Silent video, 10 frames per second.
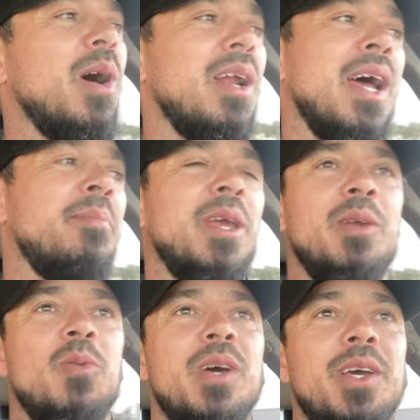But I
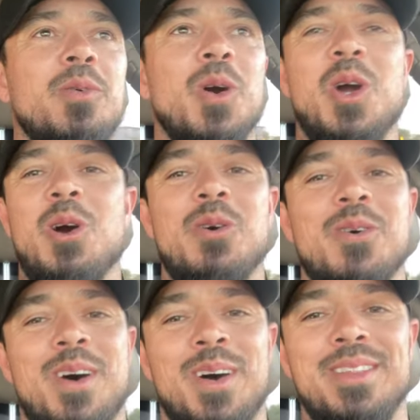mean, we will
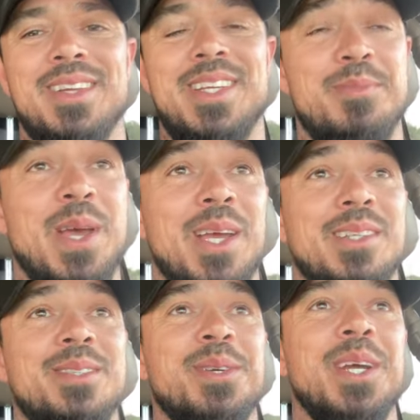go on the deep
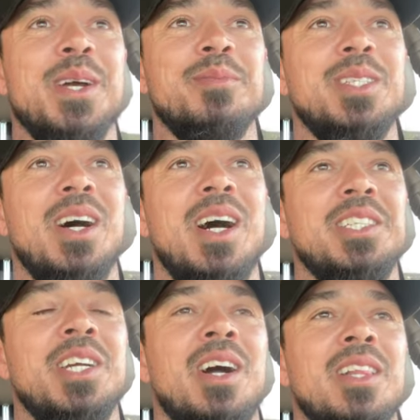end when it comes to
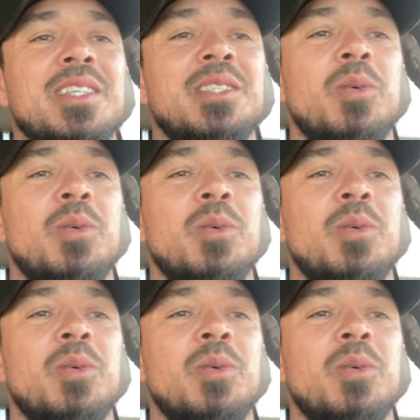hot chocolate.